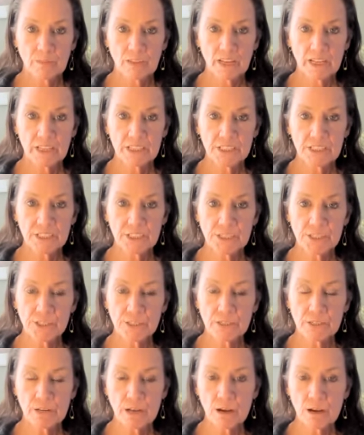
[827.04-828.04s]
And just
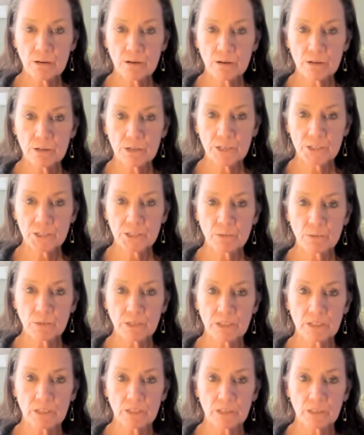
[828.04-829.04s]
notice
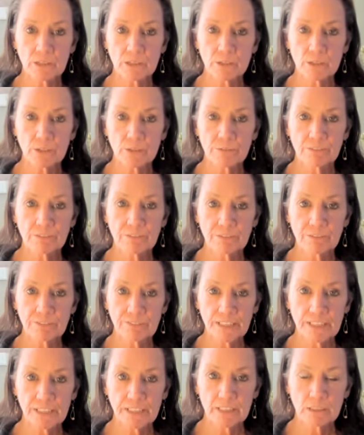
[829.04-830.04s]
where you
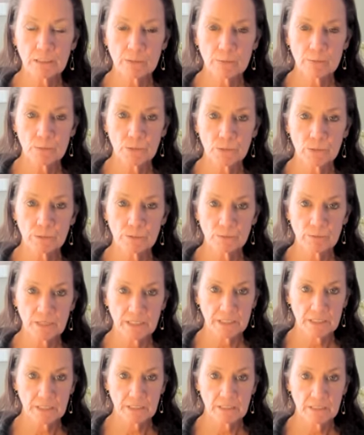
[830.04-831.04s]
feel
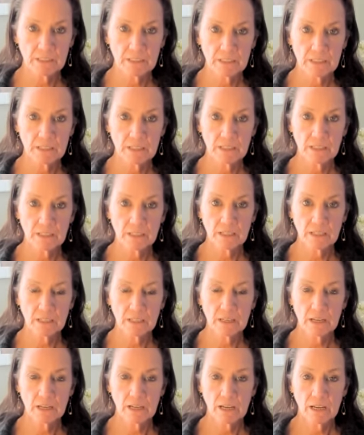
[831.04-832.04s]
movement
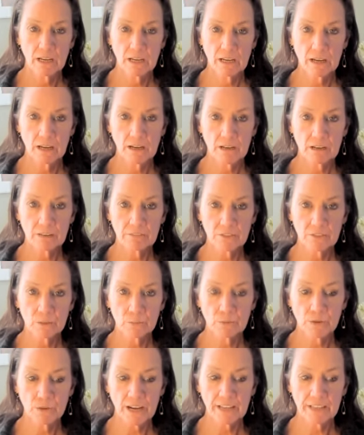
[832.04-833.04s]
of your
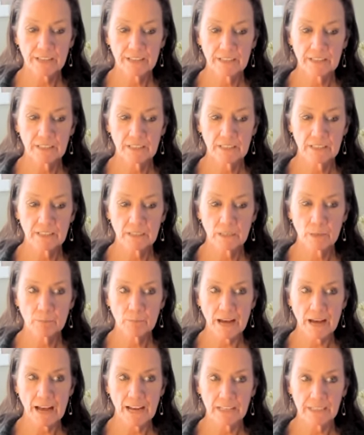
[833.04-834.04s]
breath in the
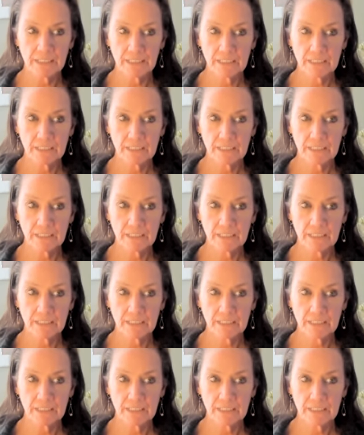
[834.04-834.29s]
body.